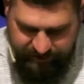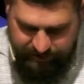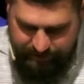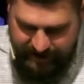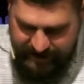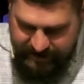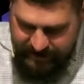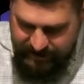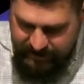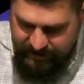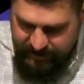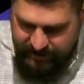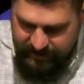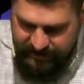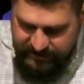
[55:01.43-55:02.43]
into making
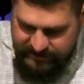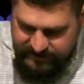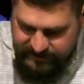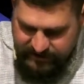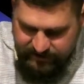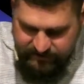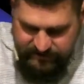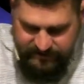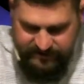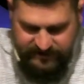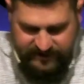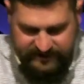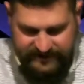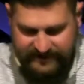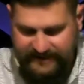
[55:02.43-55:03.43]

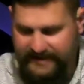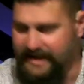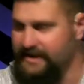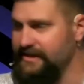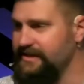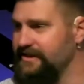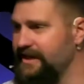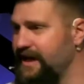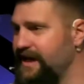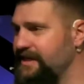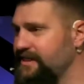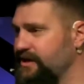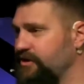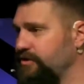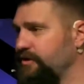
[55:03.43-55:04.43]
excuses because at the end of the
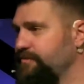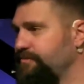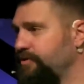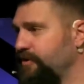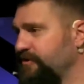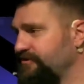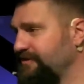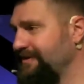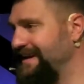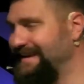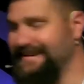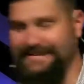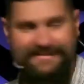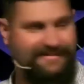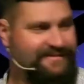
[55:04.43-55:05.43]
day, the only person
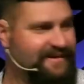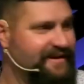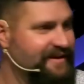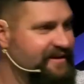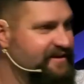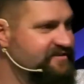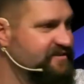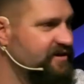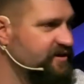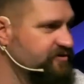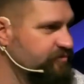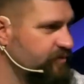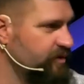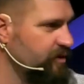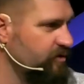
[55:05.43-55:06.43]
that can sin is
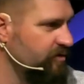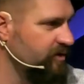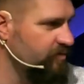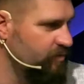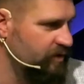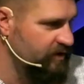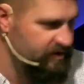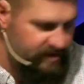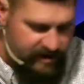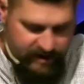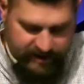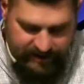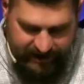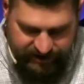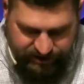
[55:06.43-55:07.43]
us. We're the only one
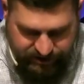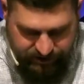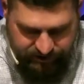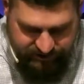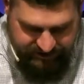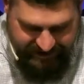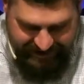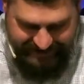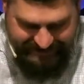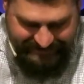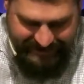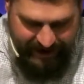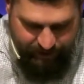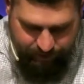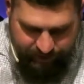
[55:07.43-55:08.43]
that chooses that.
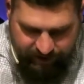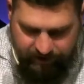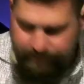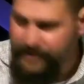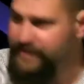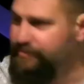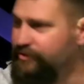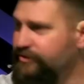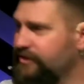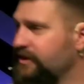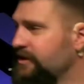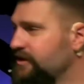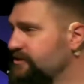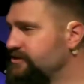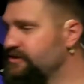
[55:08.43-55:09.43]
It's not what other people
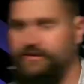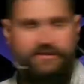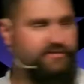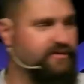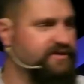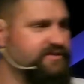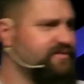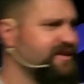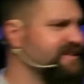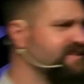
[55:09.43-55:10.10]
do to us. What